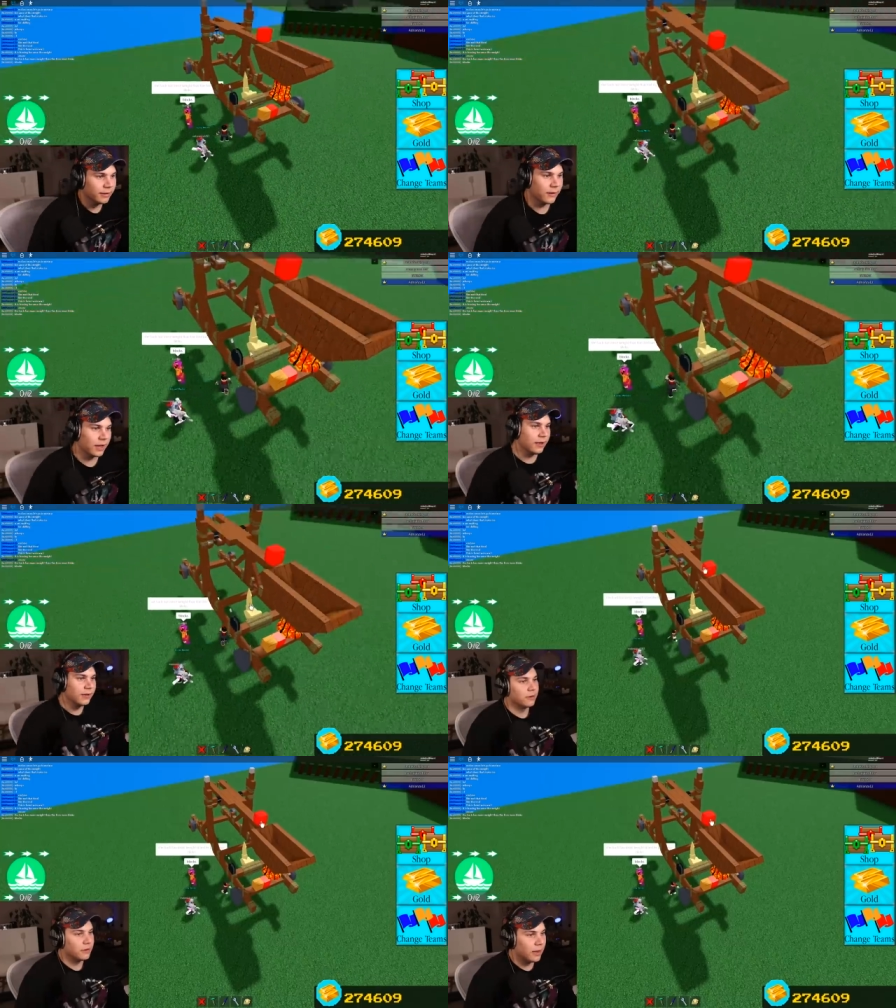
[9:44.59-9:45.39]
okay?
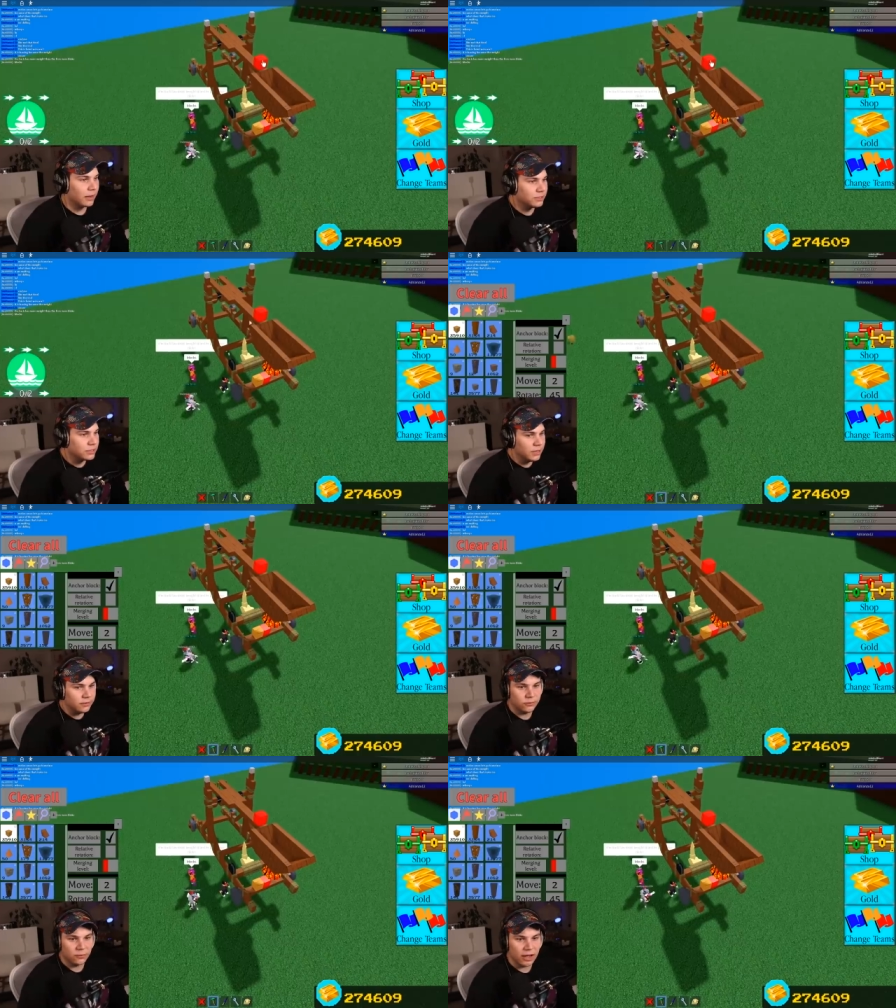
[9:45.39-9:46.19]
Here, I just
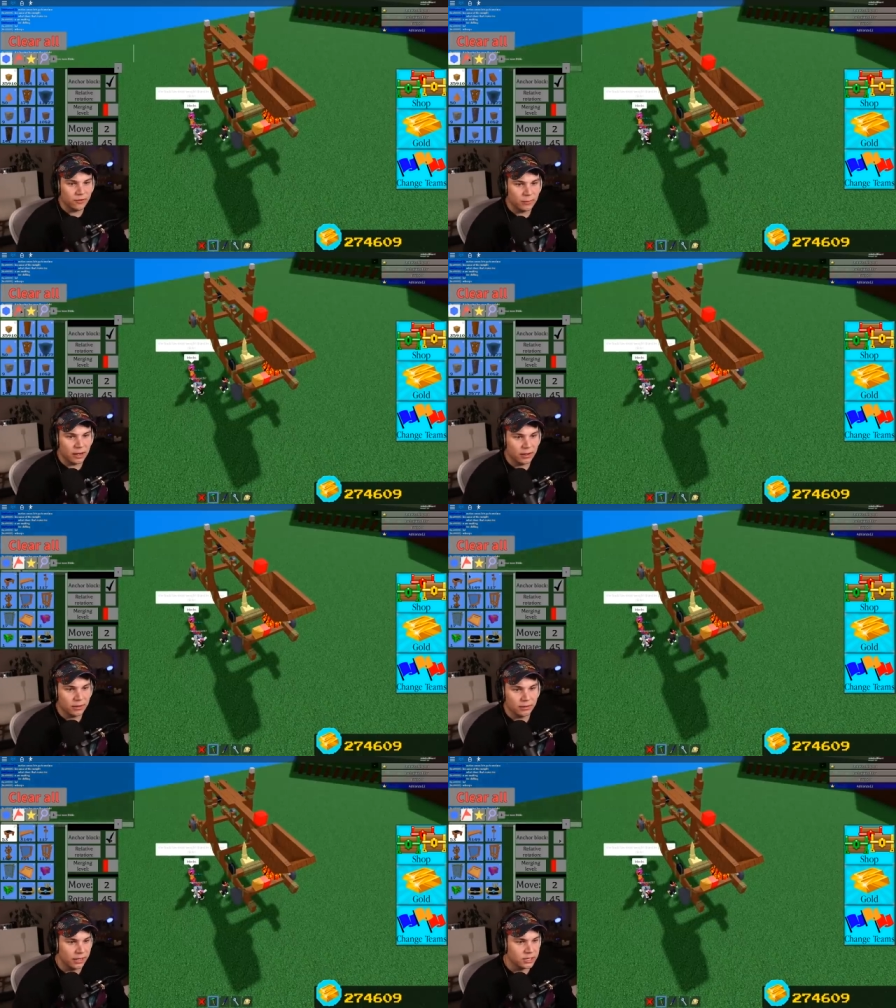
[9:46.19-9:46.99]
need to have
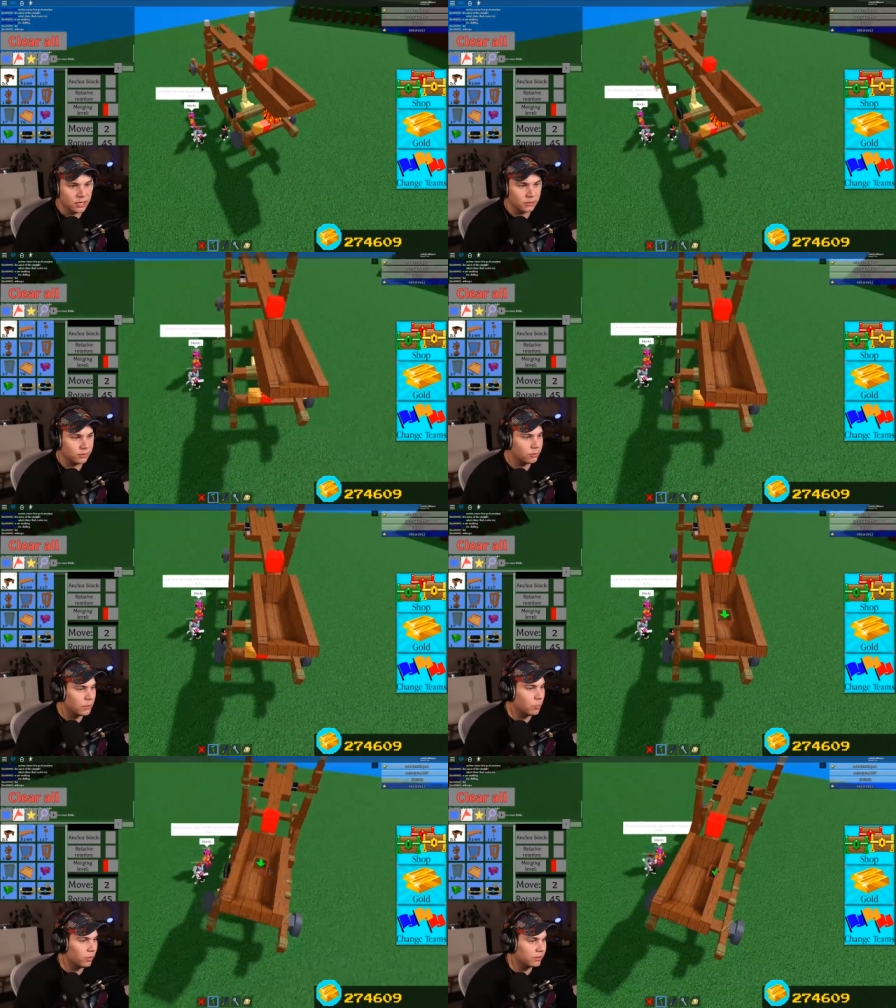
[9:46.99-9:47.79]
my... Kizzy, you're
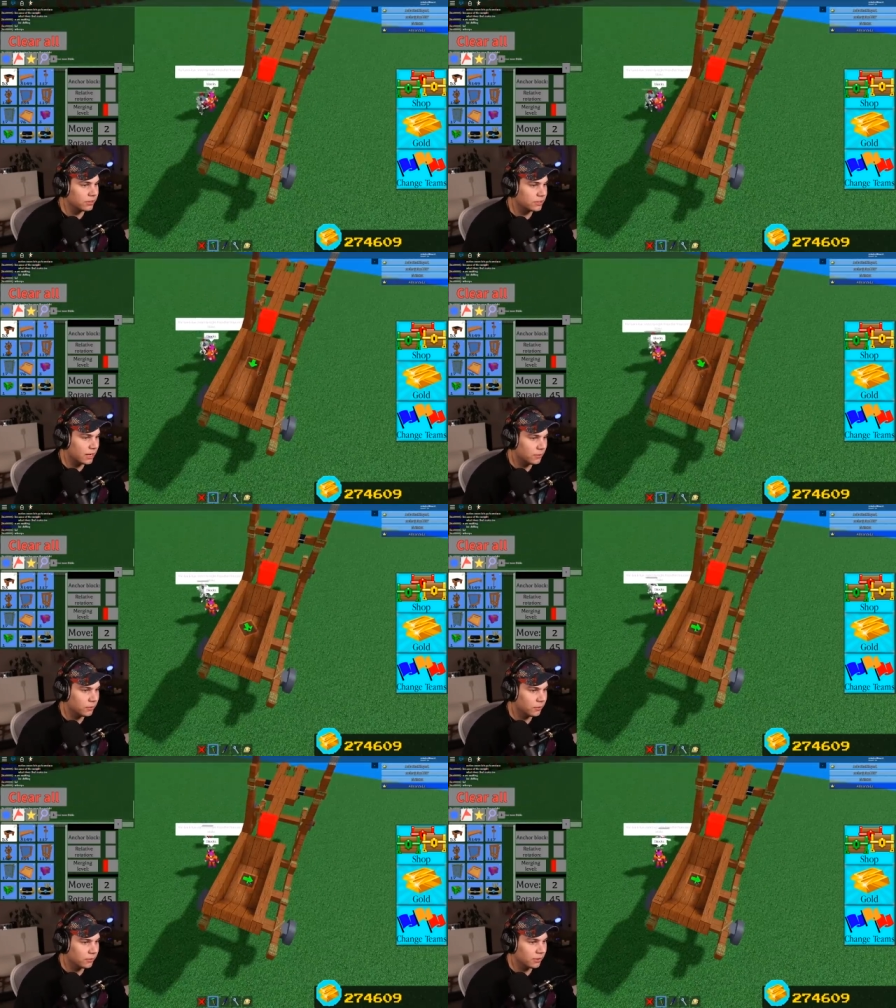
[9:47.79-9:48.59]
my bullet this time.
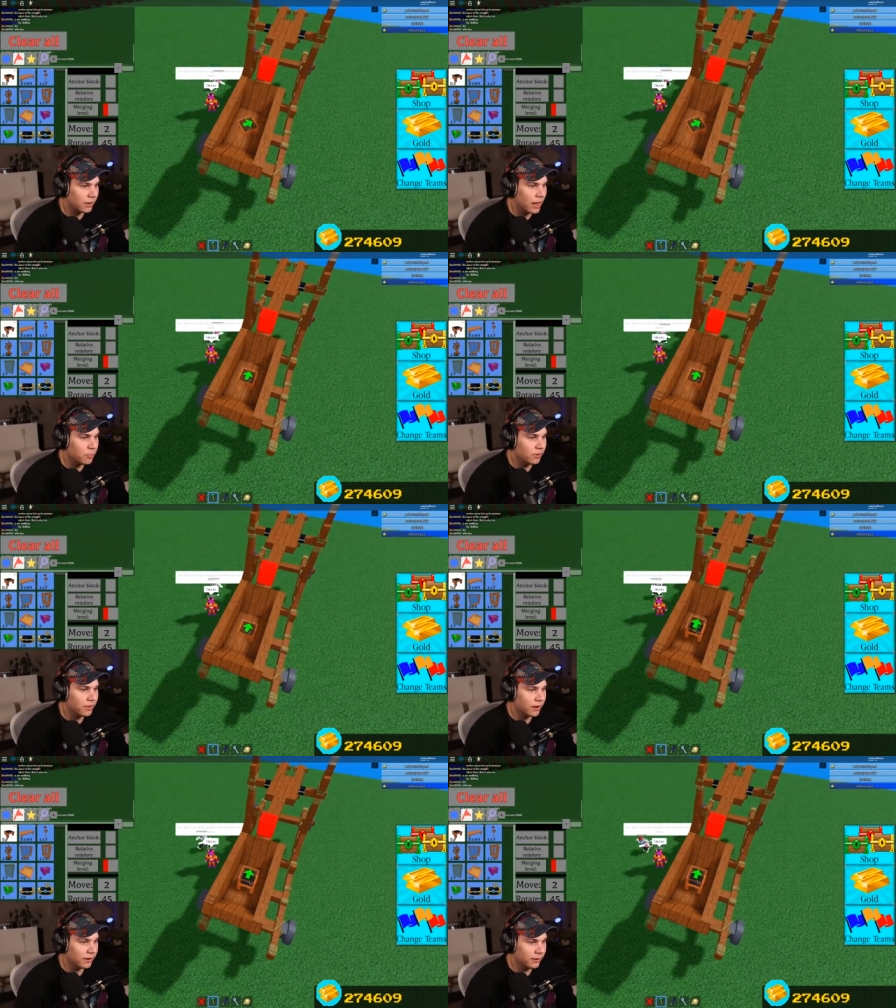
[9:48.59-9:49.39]
You're gonna hop
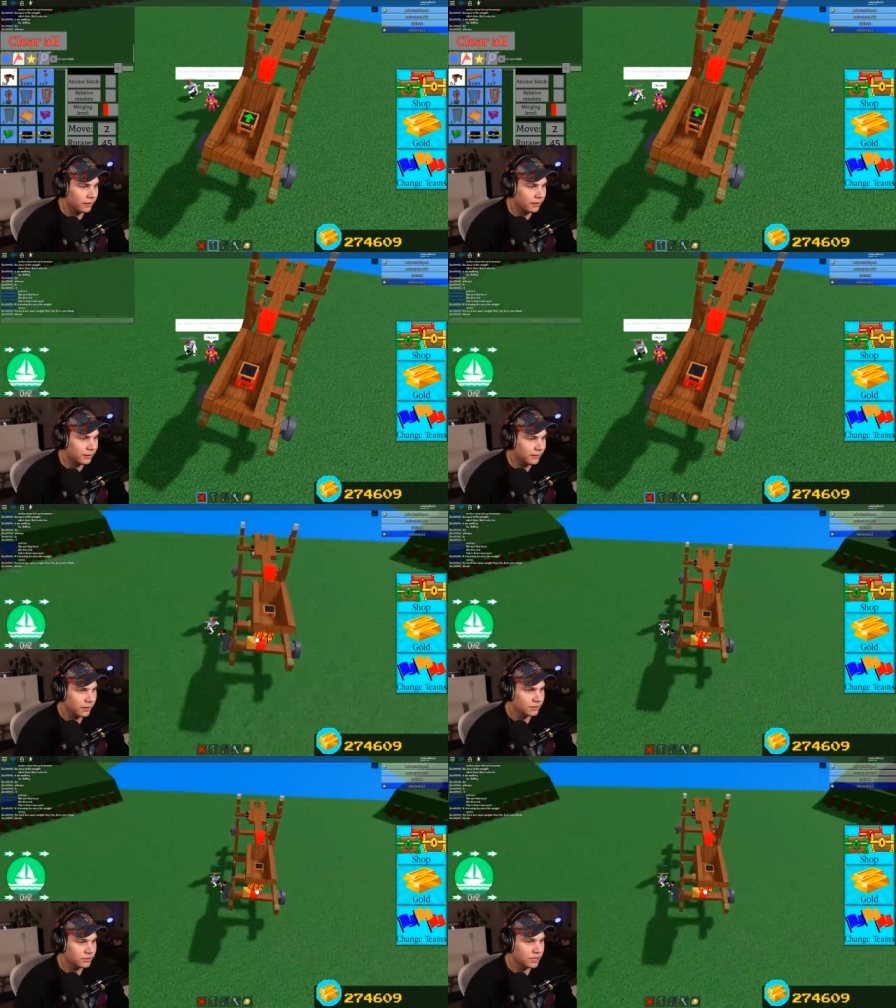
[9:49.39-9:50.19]
in there. All
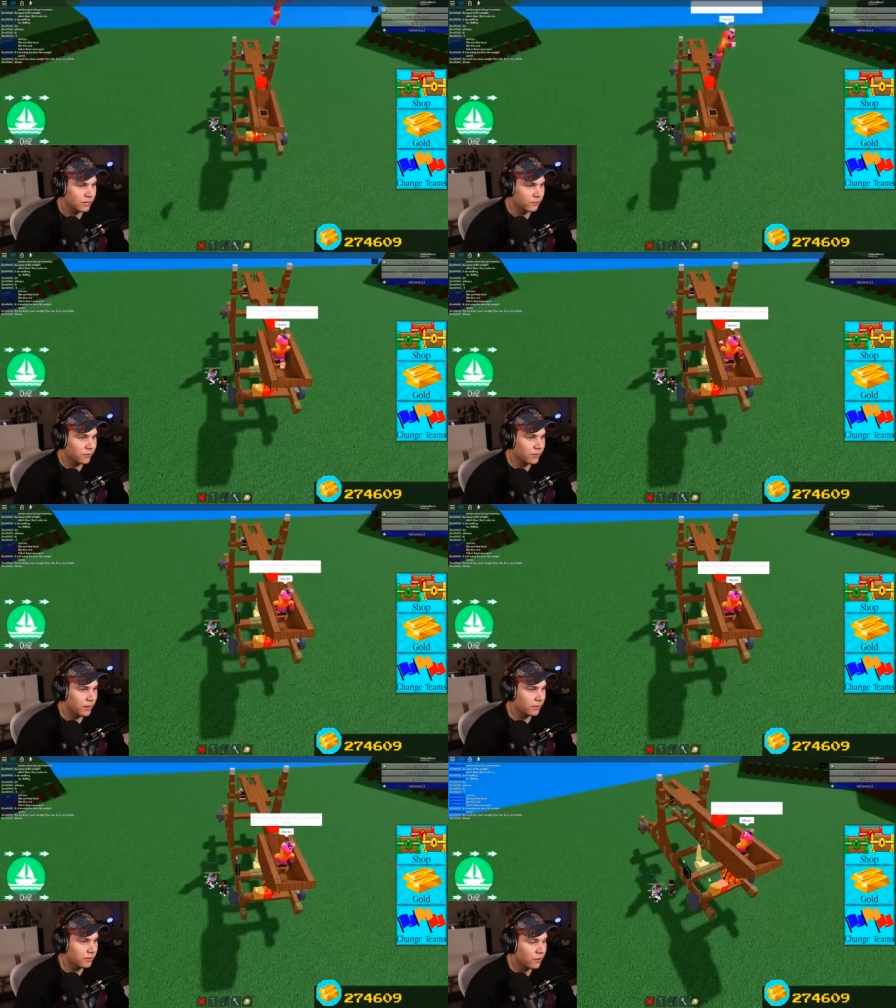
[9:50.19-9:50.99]
right, there's a chair for you in
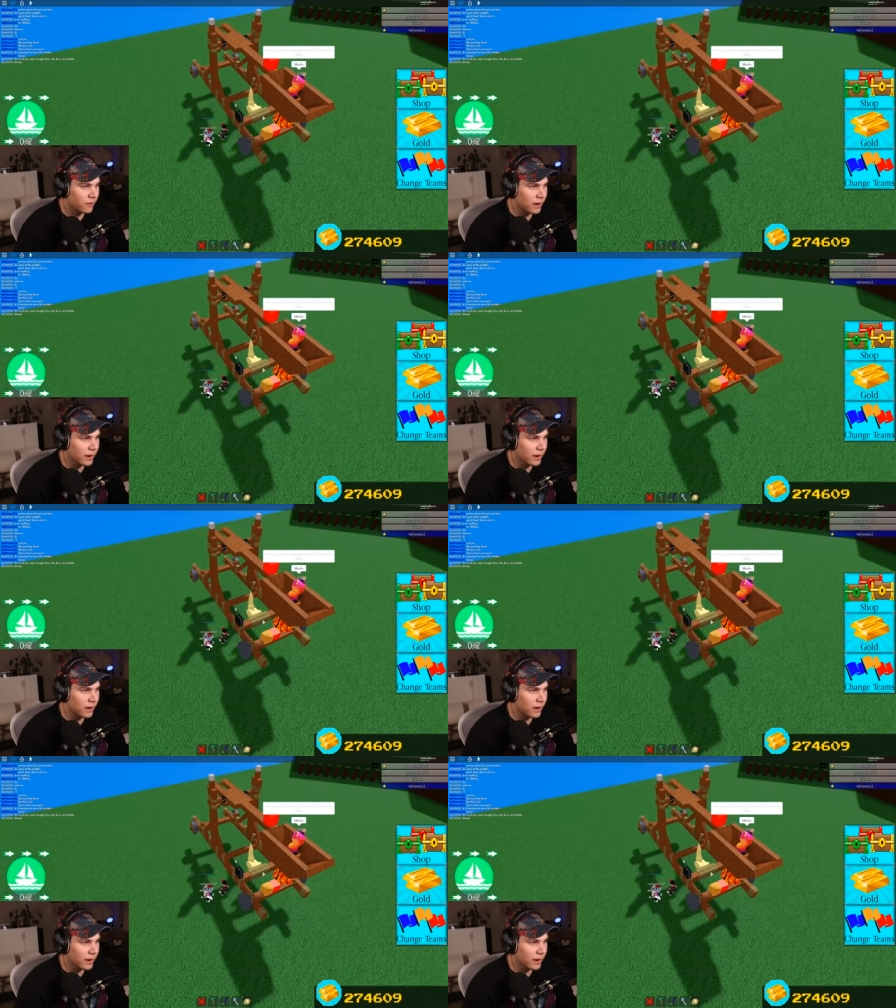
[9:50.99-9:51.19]
there. All